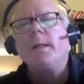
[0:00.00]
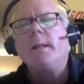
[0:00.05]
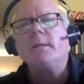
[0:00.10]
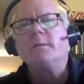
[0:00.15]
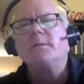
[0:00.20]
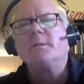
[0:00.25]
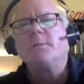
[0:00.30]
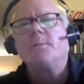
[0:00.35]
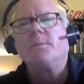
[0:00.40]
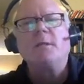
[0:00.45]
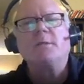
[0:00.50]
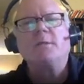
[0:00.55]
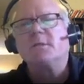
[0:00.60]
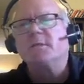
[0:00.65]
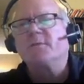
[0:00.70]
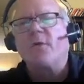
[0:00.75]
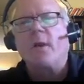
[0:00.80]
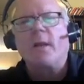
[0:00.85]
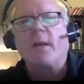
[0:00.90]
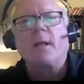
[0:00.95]
is the
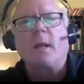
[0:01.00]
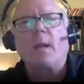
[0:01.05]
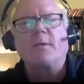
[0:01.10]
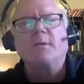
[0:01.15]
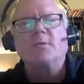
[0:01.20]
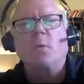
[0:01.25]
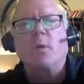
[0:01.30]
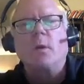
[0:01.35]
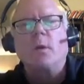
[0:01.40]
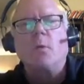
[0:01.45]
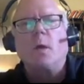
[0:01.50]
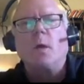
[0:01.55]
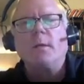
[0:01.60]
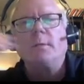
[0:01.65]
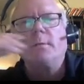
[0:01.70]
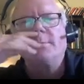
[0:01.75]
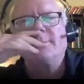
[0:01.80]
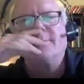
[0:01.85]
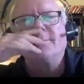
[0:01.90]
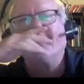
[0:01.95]
basis for economics
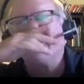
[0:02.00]
101.